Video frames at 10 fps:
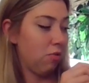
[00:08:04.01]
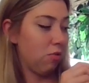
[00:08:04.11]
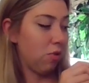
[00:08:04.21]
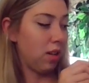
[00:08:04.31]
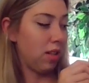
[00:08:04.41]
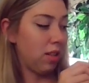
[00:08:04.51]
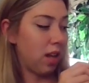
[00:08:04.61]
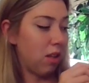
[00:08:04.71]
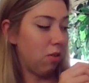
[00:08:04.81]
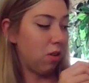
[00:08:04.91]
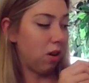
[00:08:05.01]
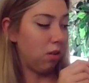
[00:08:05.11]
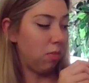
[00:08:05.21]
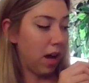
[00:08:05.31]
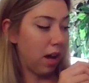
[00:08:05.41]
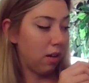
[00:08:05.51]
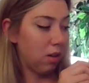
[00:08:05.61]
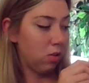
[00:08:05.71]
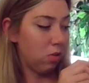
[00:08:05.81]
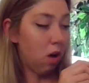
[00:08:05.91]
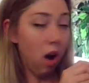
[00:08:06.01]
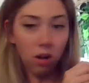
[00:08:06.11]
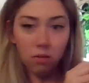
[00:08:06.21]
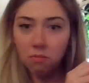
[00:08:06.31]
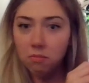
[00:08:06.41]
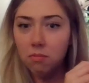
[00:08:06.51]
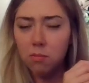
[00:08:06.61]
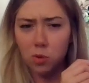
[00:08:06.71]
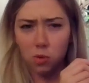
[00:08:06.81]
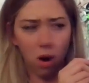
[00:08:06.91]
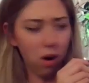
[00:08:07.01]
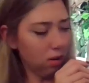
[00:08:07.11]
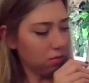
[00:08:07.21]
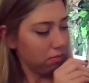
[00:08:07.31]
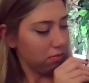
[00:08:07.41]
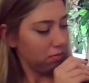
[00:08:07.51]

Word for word: Roy and Silo called back, squawk, squawk.